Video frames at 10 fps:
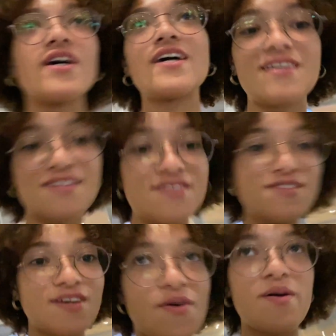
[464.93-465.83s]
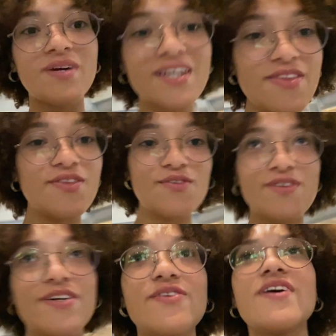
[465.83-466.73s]
Okay, so I made it
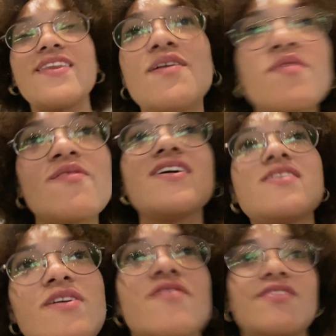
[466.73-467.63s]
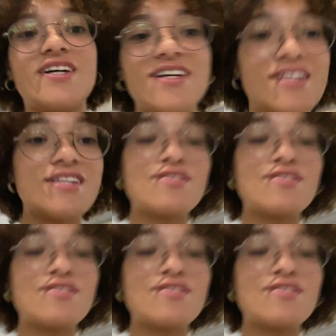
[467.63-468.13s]
through. I think I'm gonna make it to my flight. It's